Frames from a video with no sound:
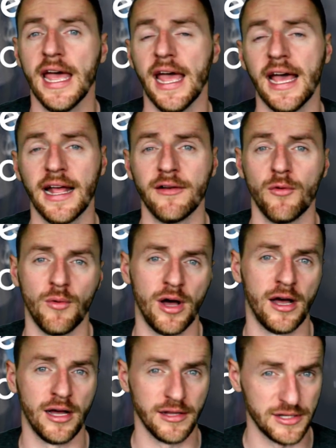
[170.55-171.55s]
And
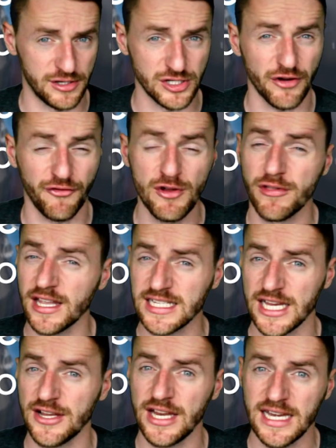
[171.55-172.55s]
there's a few things
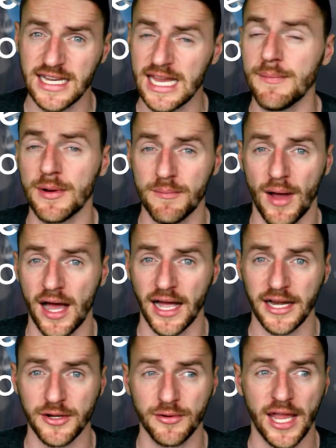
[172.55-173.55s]
that you need to keep in
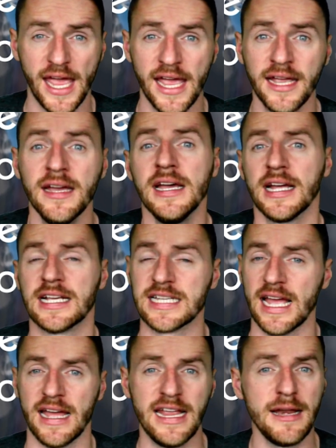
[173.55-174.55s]
mind, okay? Because
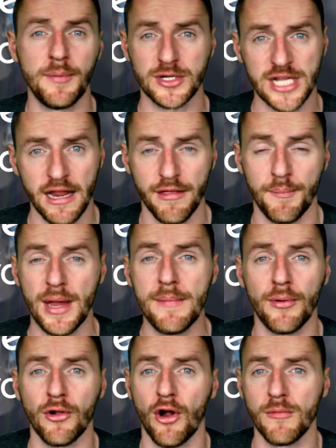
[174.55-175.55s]
80% of the
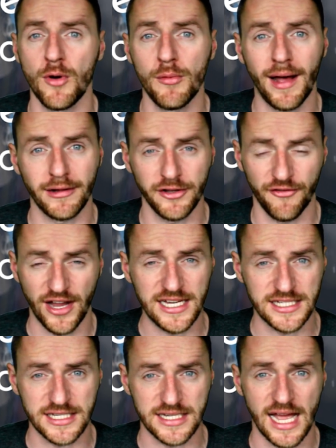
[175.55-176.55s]
people are on mobile
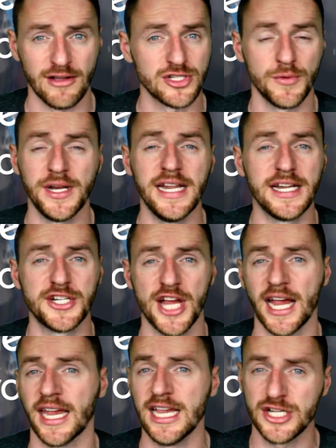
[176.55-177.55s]
devices now, so we need to
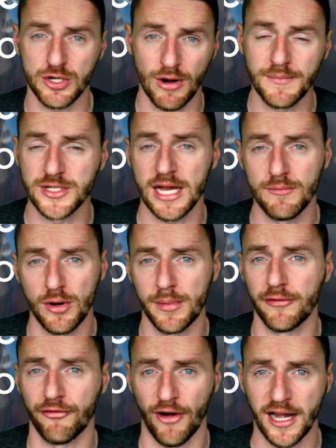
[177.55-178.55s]
check, is your website
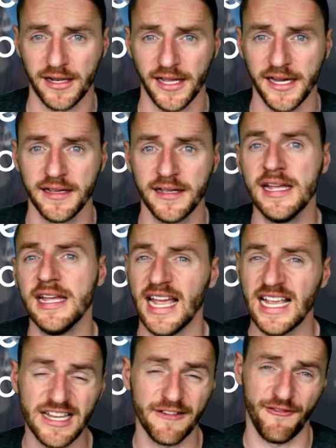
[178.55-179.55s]
mobile friendly?
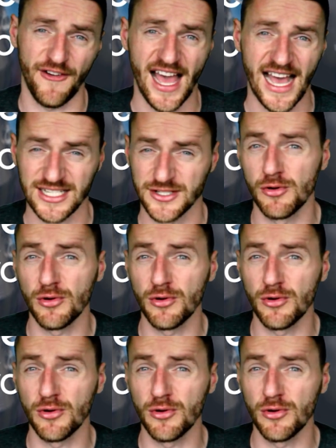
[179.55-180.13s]
Is it fast?